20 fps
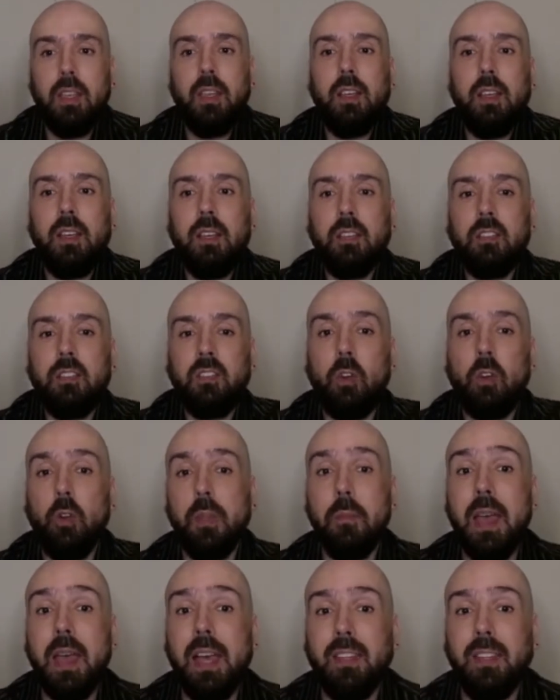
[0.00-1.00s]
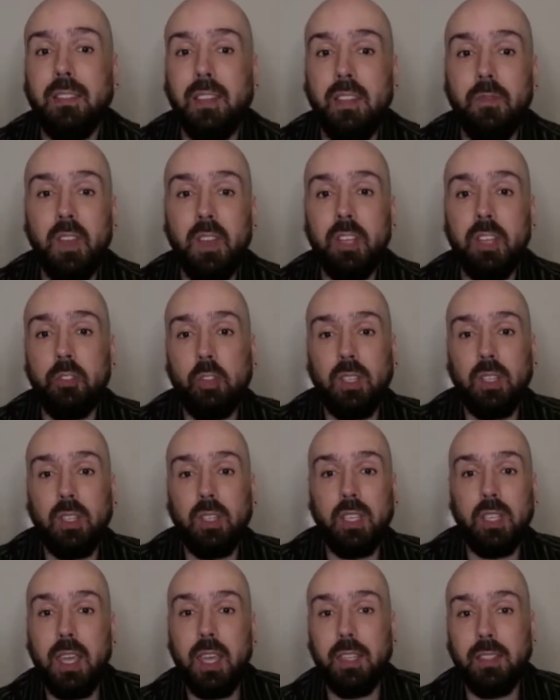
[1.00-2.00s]
out, and eventually
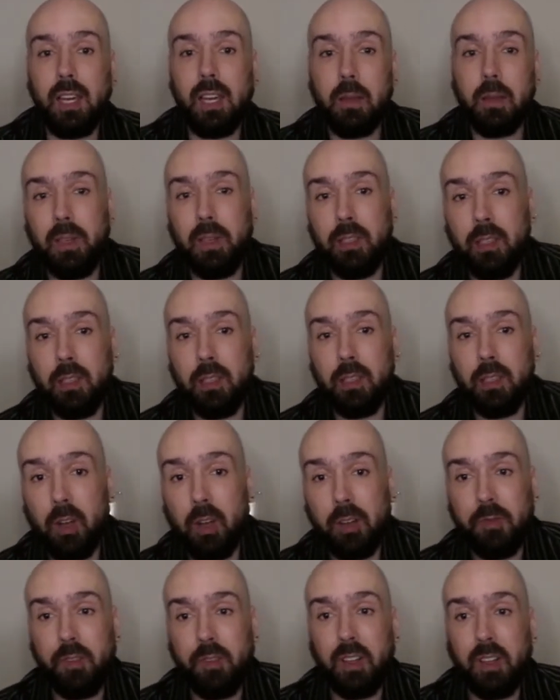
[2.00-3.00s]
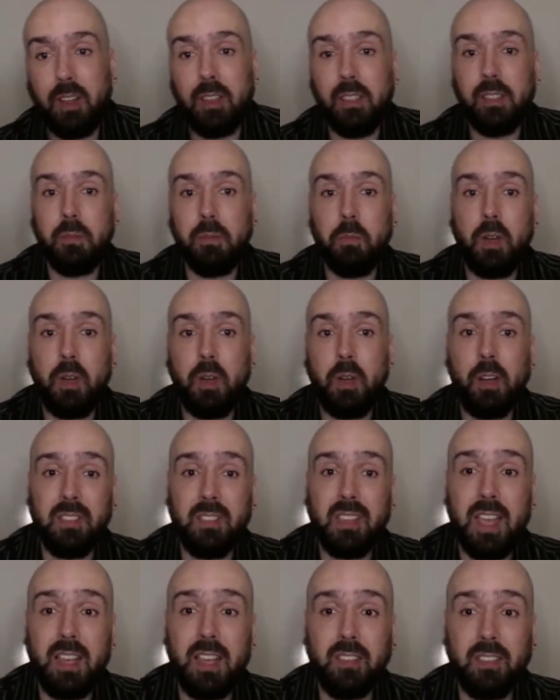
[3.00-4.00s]
he ended up in the
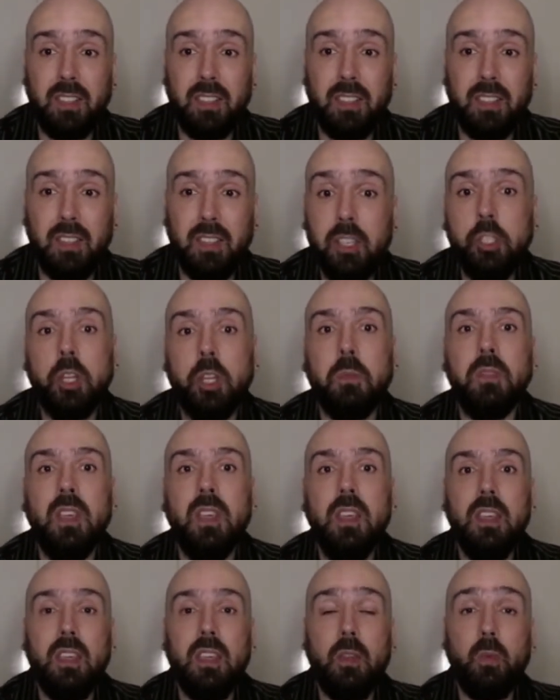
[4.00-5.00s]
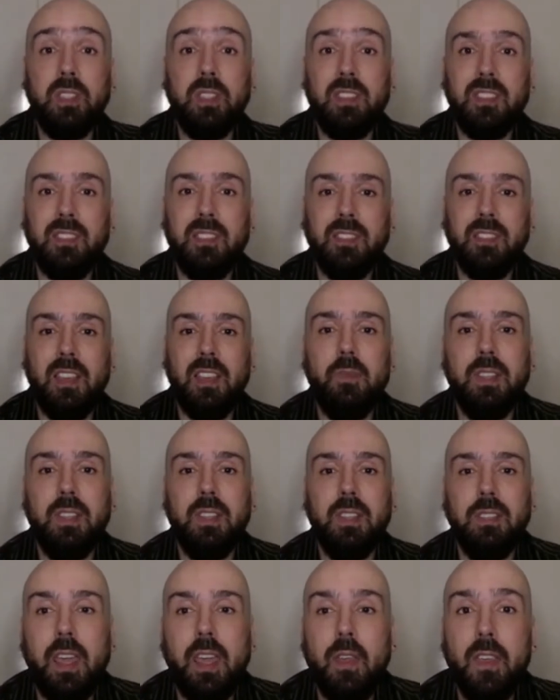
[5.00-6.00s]
Potiphar's house in Egypt. He was a servant
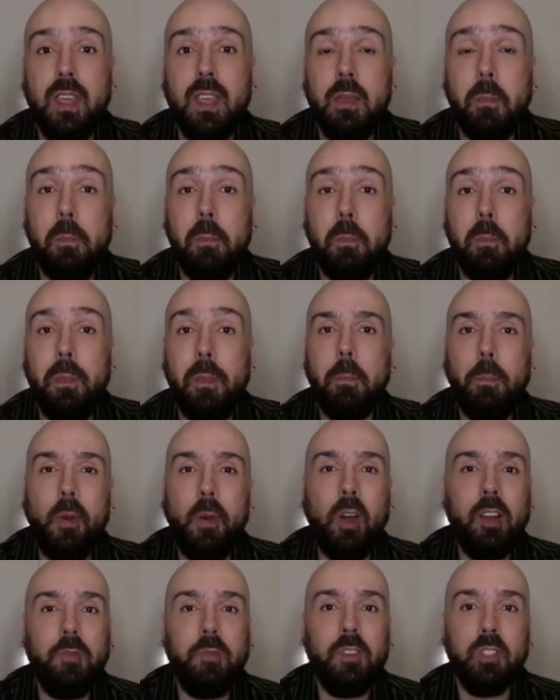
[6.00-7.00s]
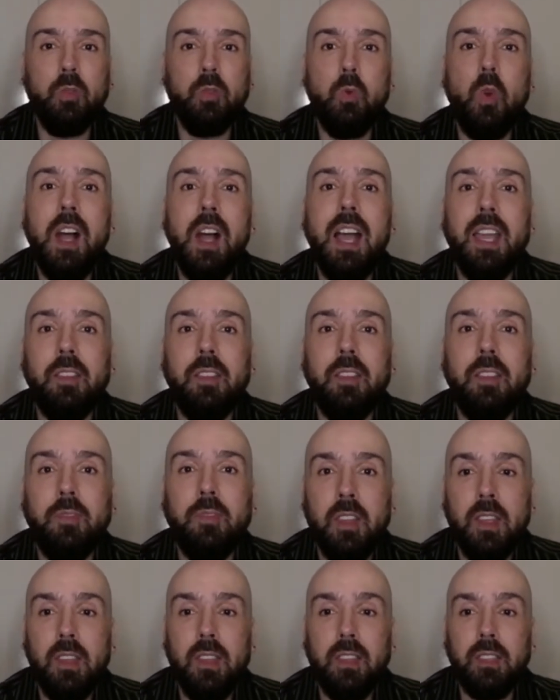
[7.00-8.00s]
there. But Potiphar's wife,
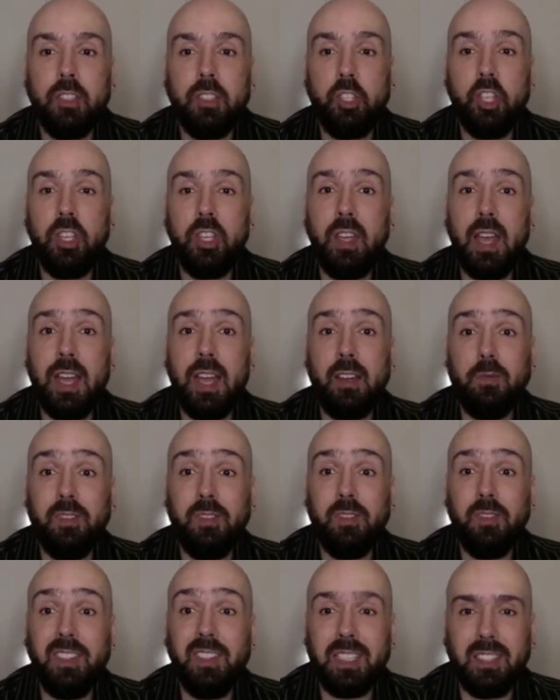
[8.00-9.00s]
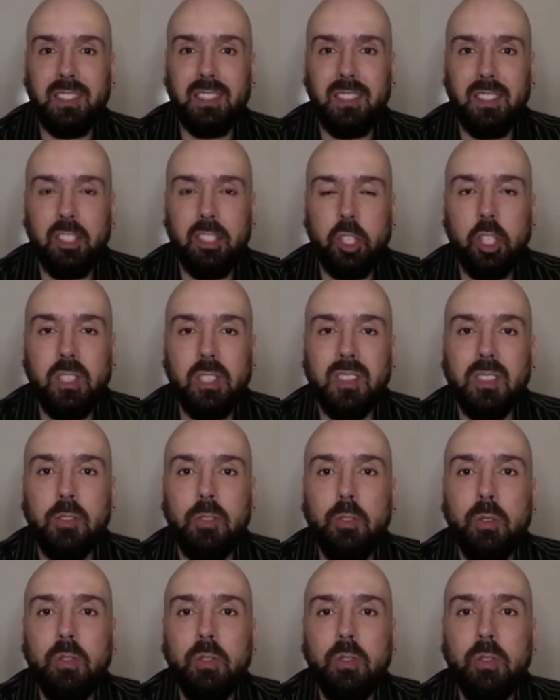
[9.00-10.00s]
she out of lust, she
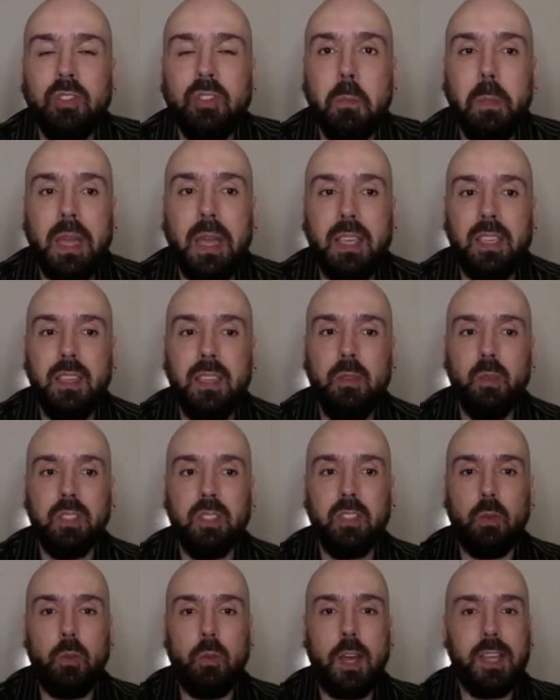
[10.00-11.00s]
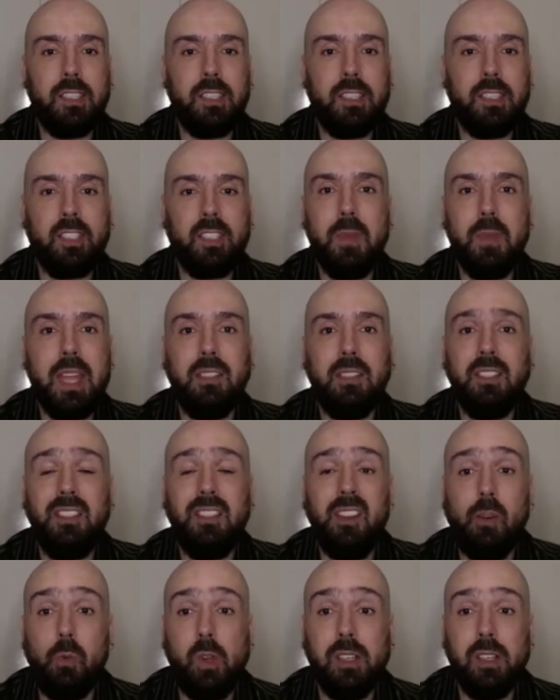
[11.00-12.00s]
seduced him, but he was a righteous man. He did
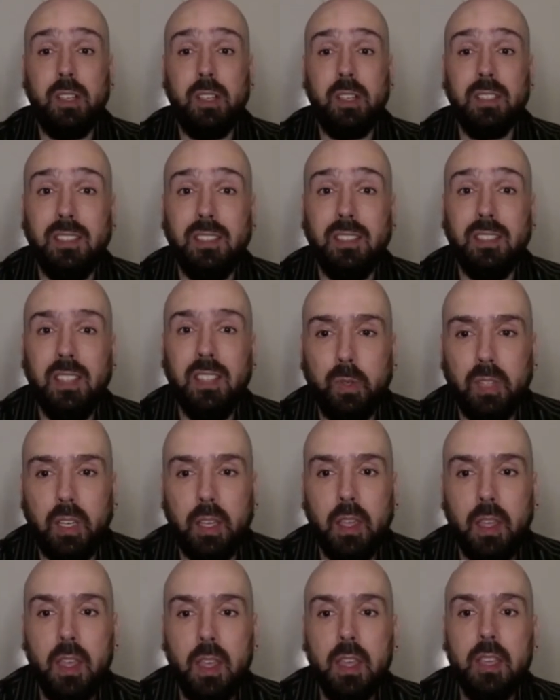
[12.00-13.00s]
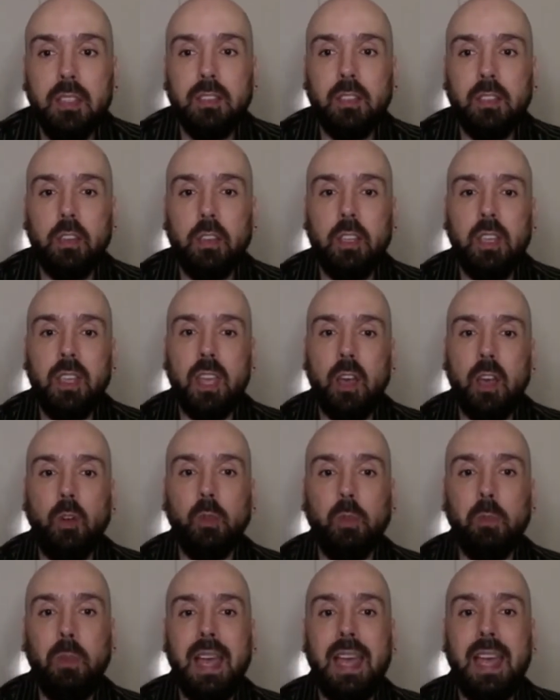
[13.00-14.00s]
not want to sleep with her, so he
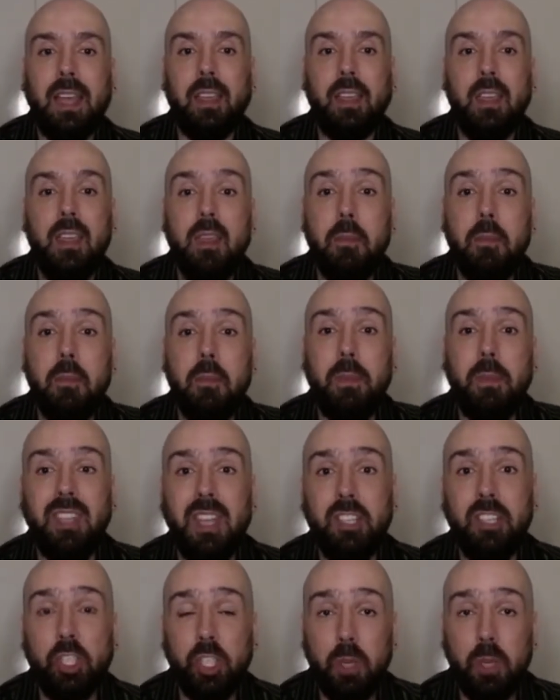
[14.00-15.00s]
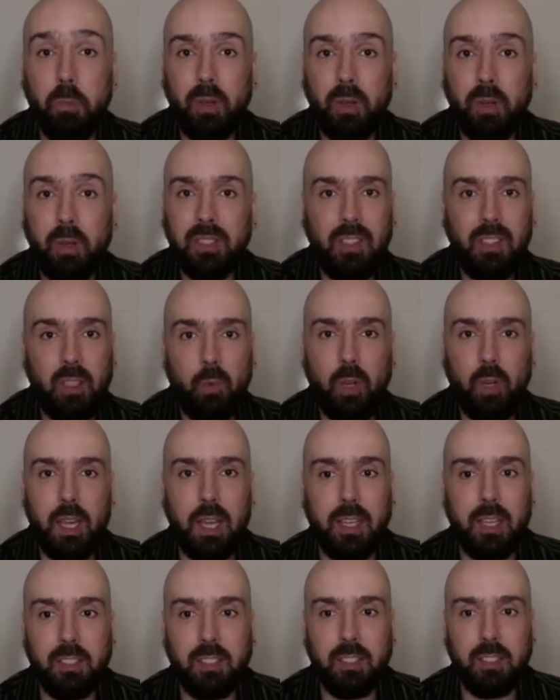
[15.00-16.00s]
held back. But then she pretended when her
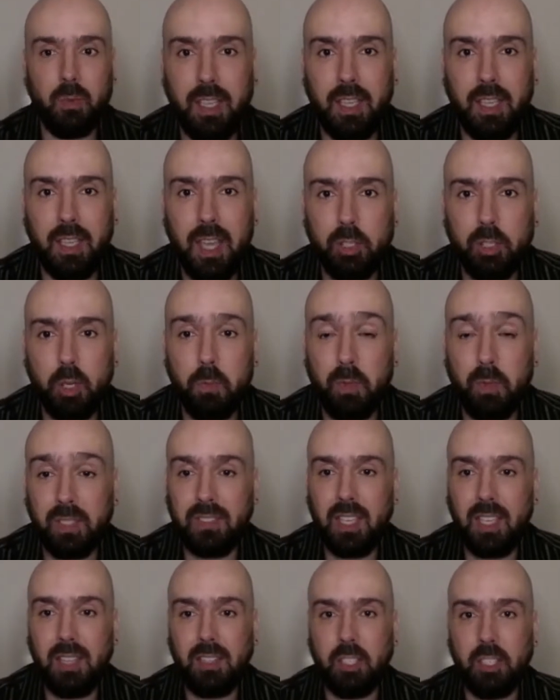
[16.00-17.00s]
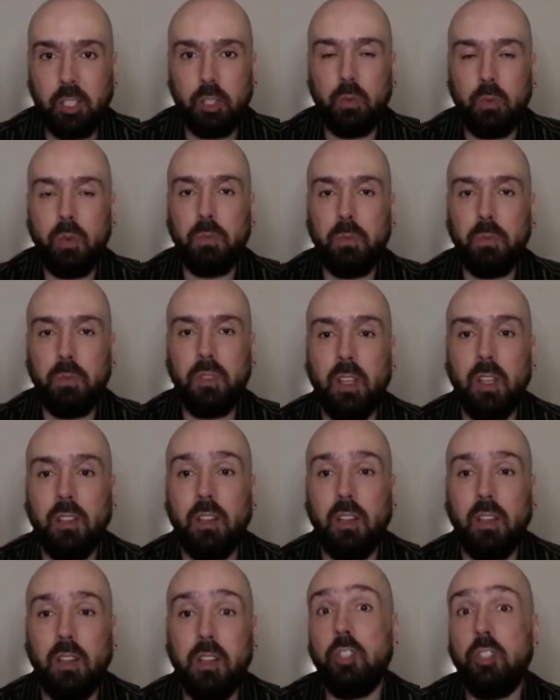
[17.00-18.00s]
husband came, she pretended. She ripped her own
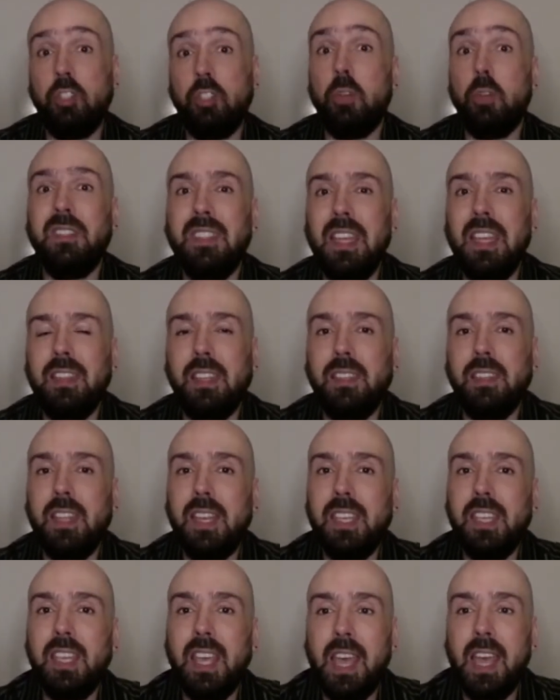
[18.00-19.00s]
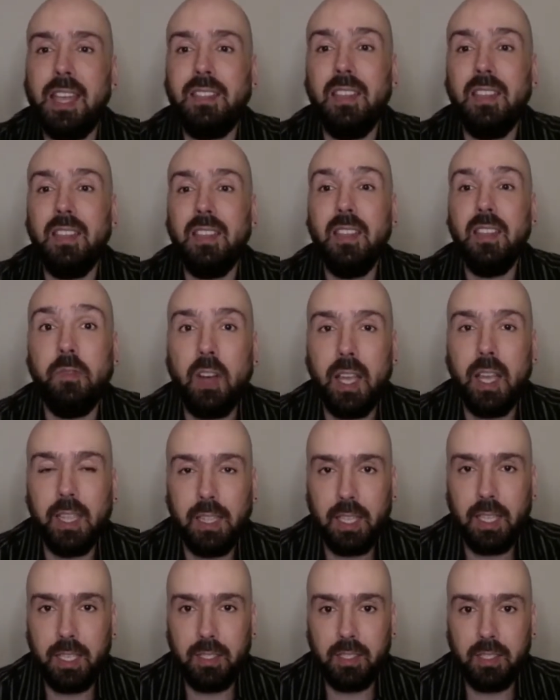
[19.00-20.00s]
clothes and she pretended that he had
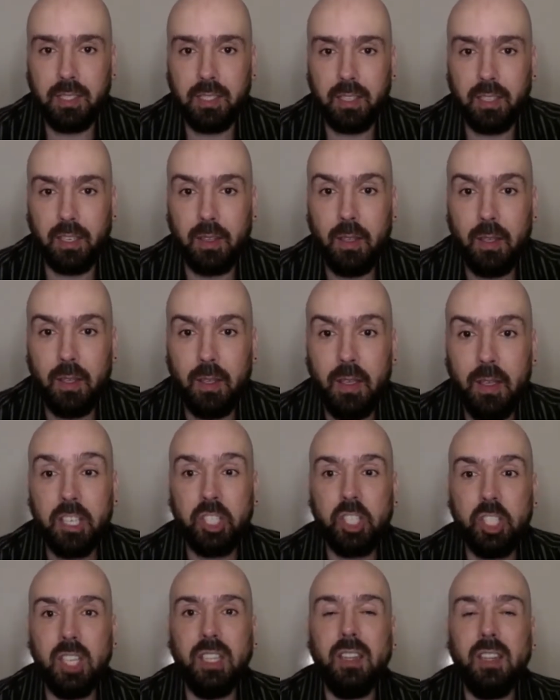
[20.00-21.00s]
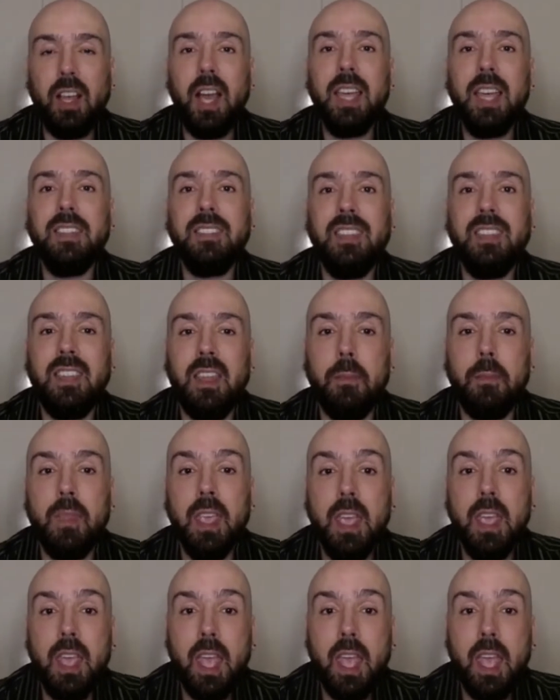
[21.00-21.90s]
violated her. She lied to him.